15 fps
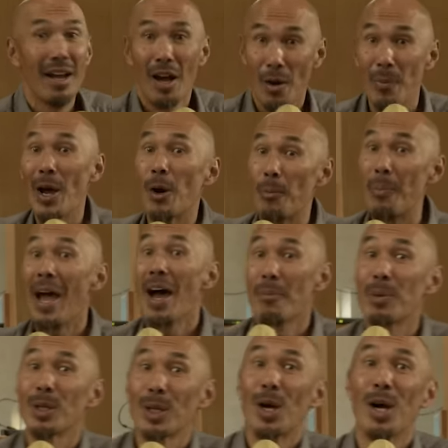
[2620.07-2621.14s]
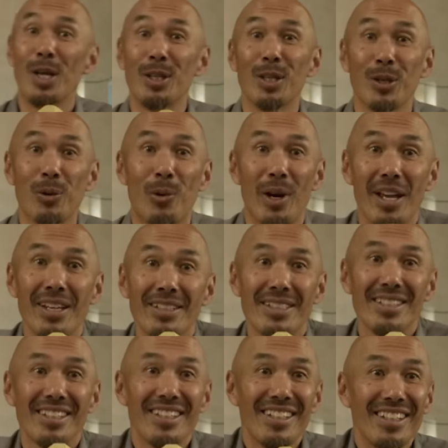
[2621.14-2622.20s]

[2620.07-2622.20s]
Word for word: about Babylon the Great.